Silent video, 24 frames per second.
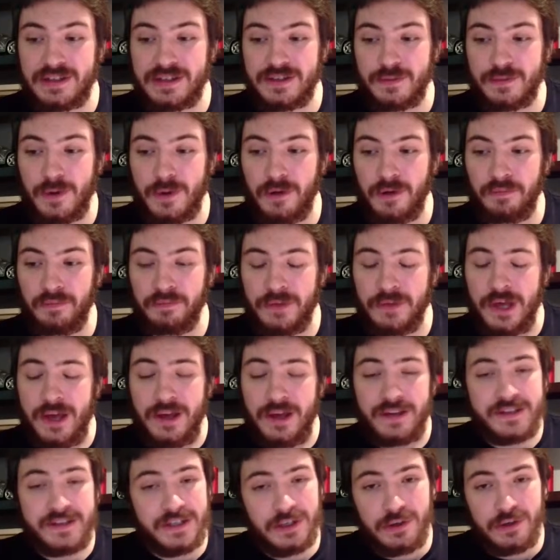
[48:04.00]
Well,
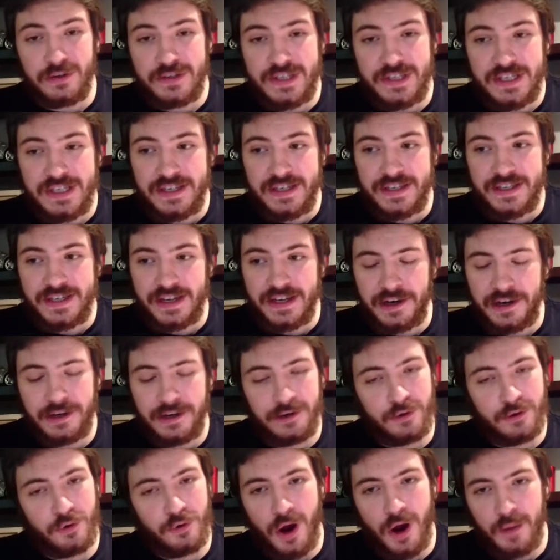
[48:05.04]
it's a new season and a
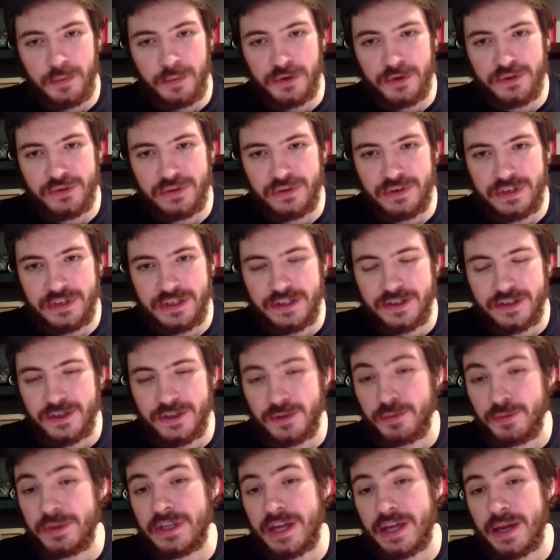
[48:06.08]
new opportunity to
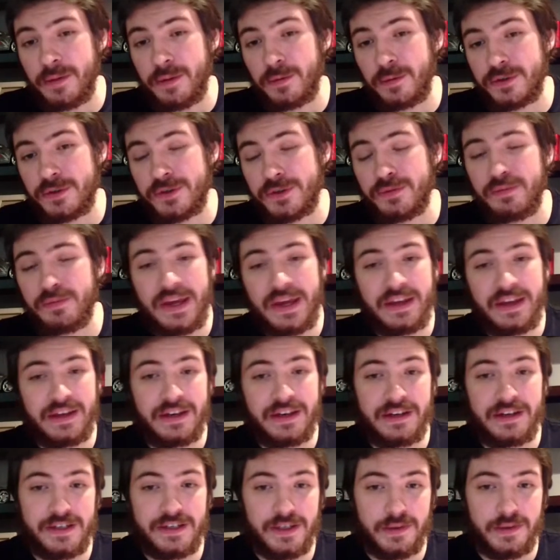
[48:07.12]
be able to make it
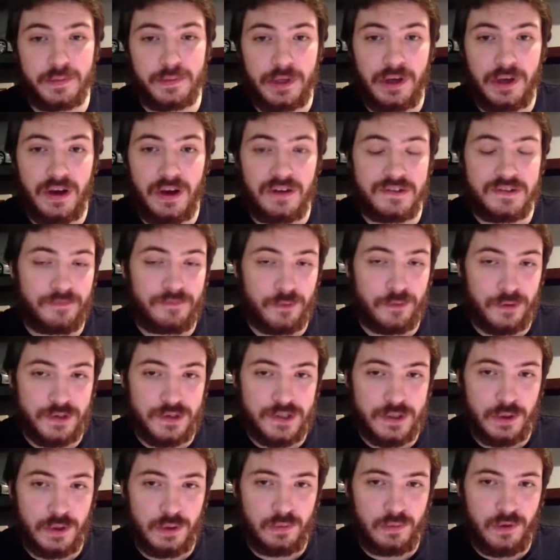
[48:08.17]
into the playoffs for
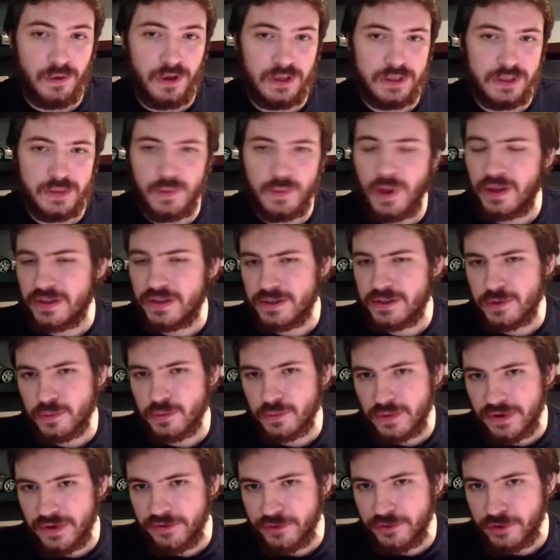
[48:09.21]
Stonewall, as well as the
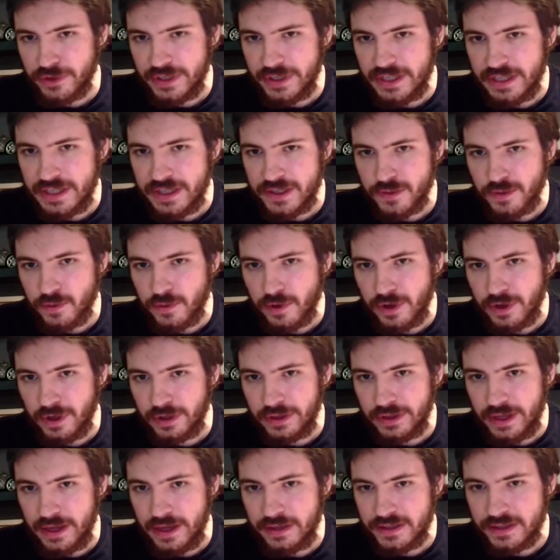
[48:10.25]
River East Royal
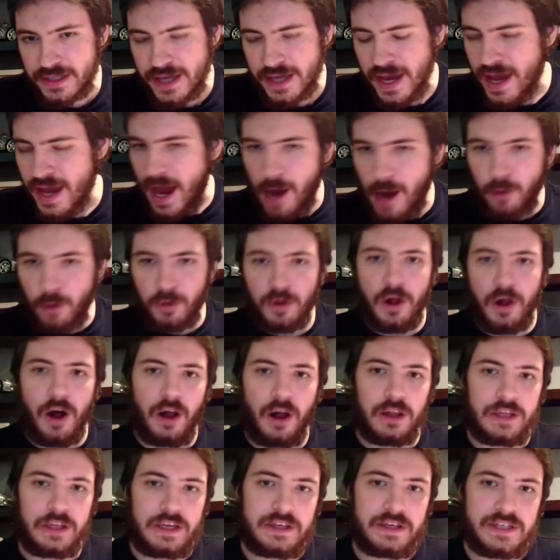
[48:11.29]
Knights. How will
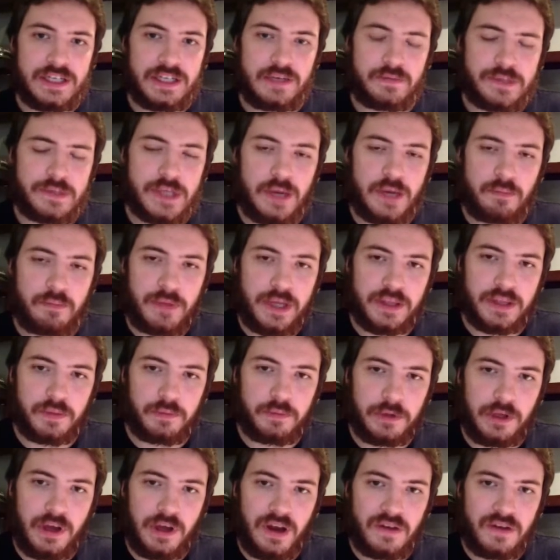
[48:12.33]
all 8 teams that made the
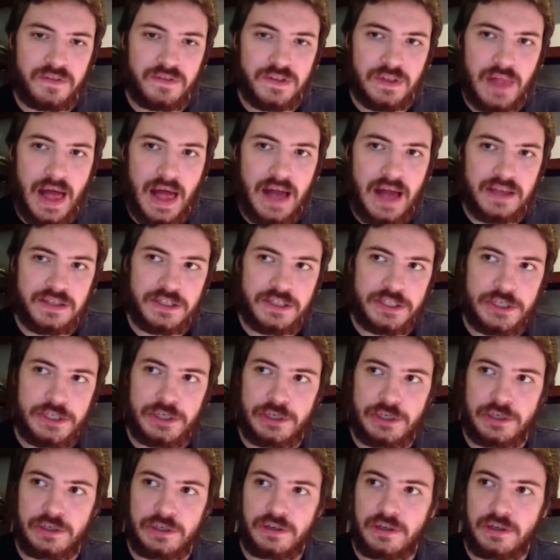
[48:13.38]
playoffs last year